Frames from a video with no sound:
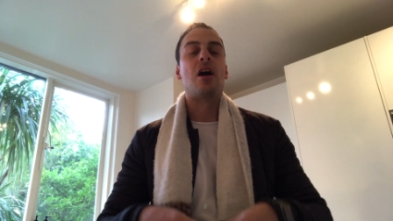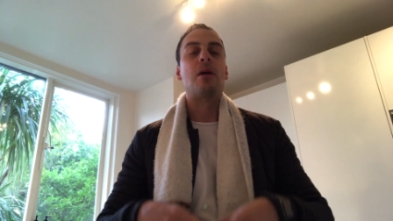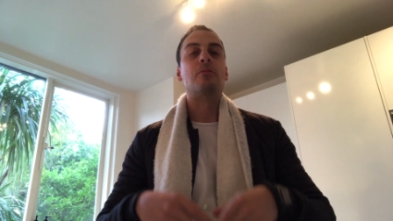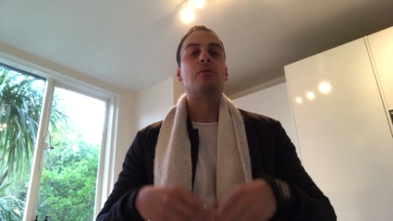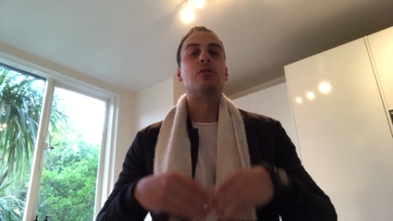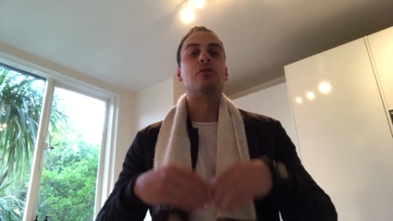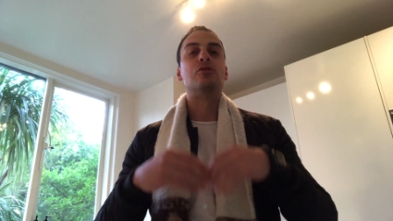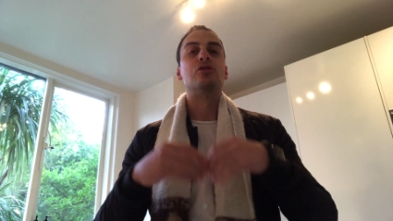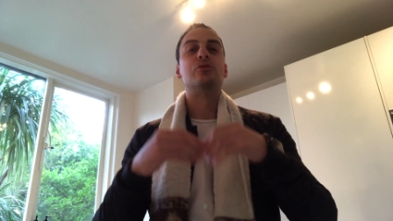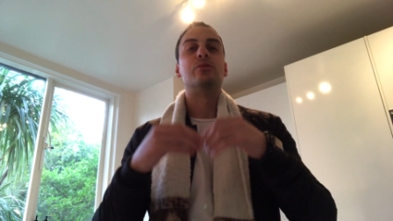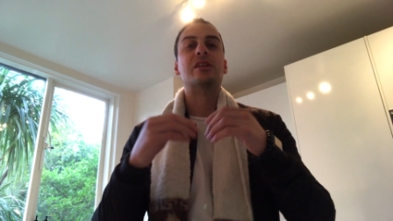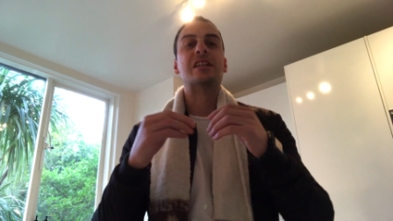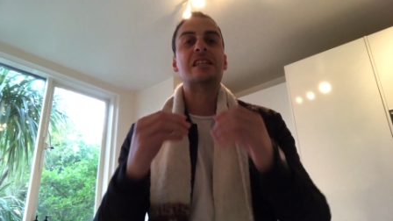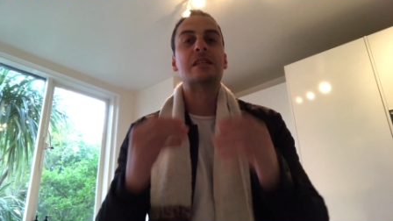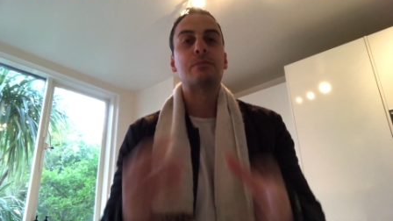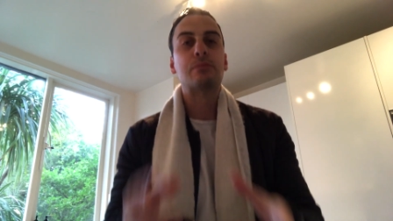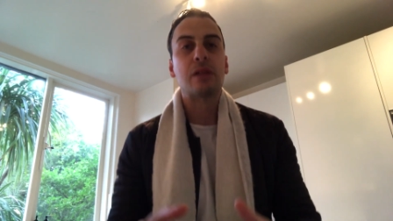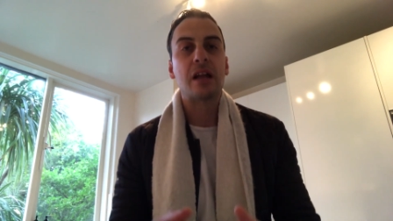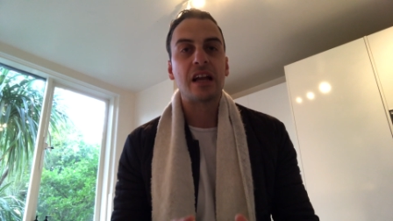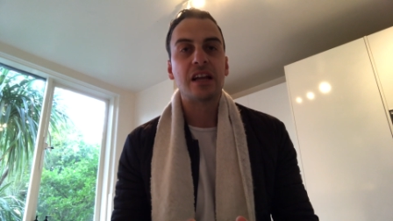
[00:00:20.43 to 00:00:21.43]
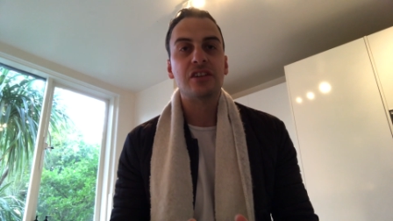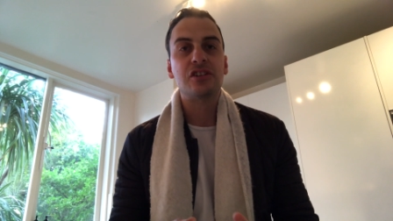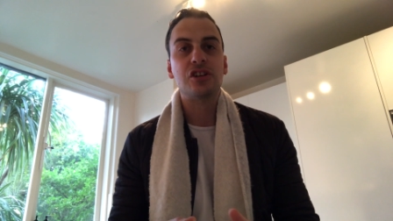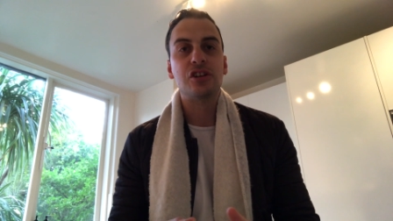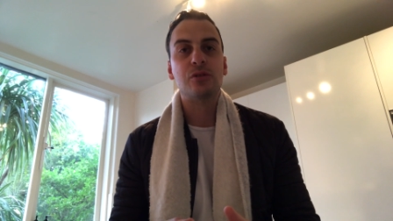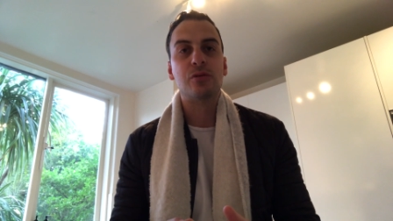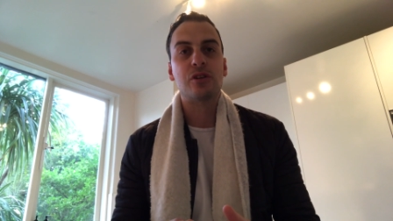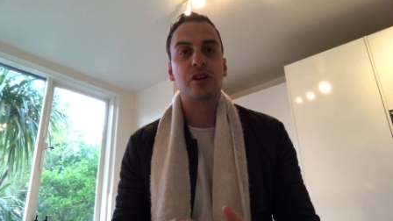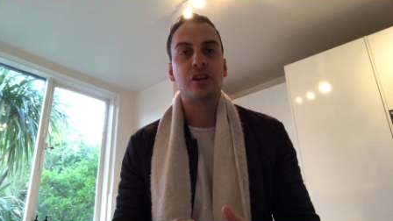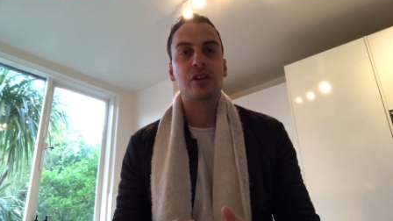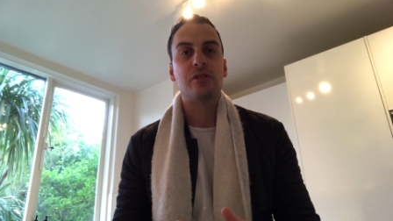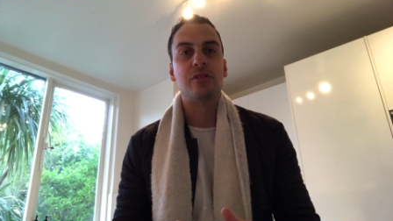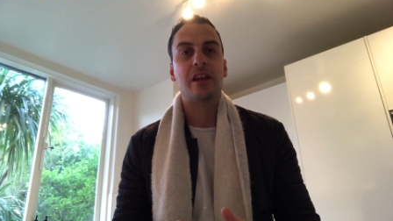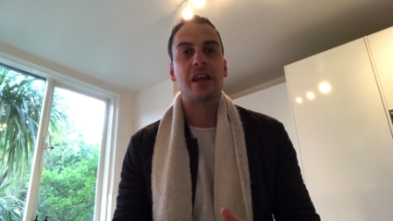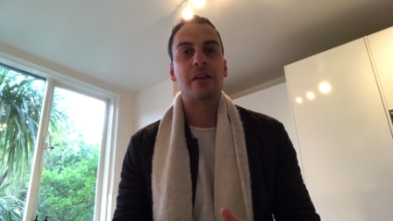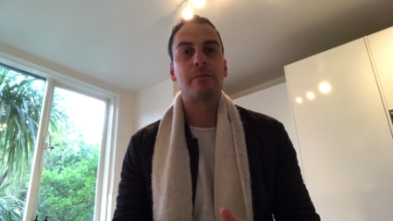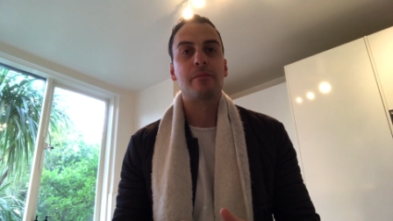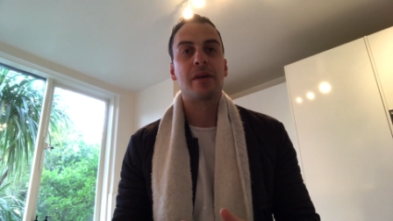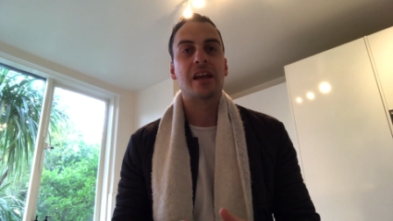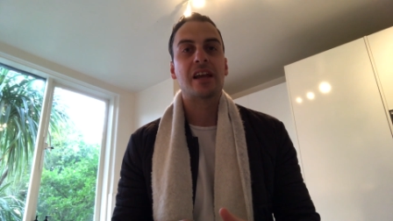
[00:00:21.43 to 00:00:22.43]
I'm going to explain to you what a
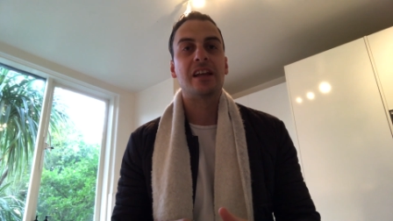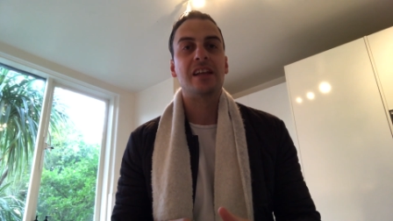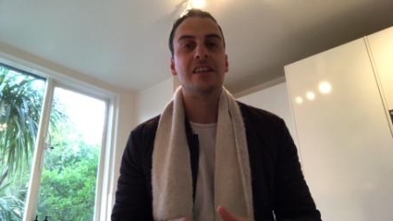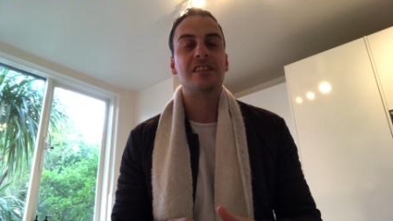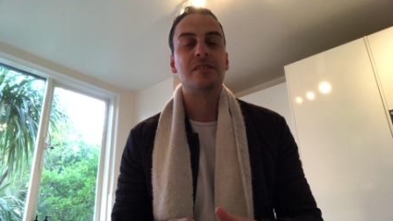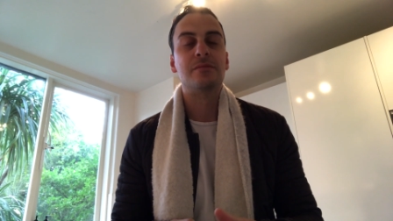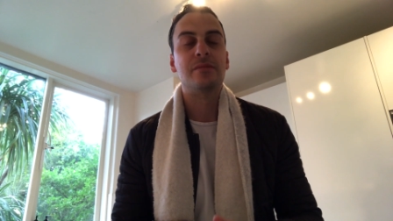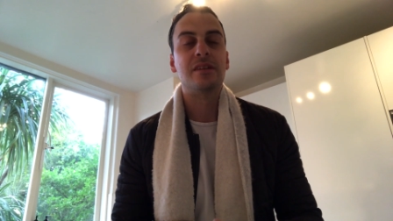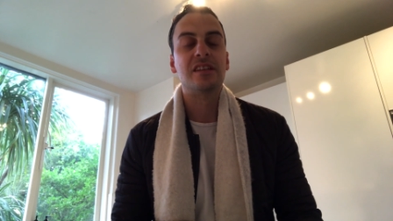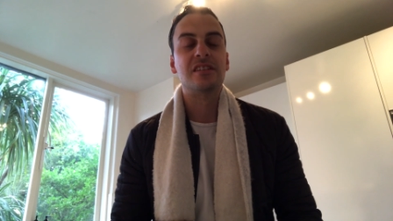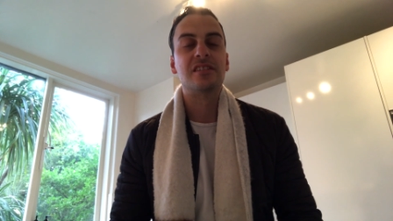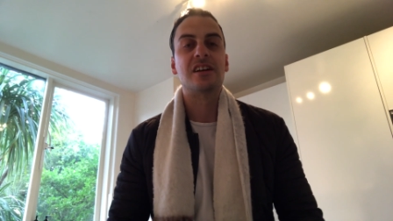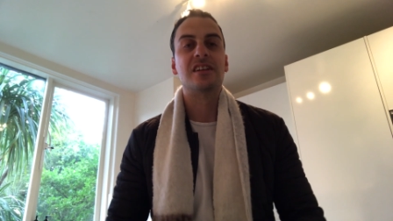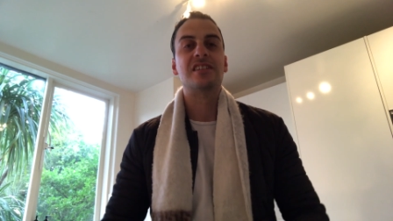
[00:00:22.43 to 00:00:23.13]
unique mechanism is.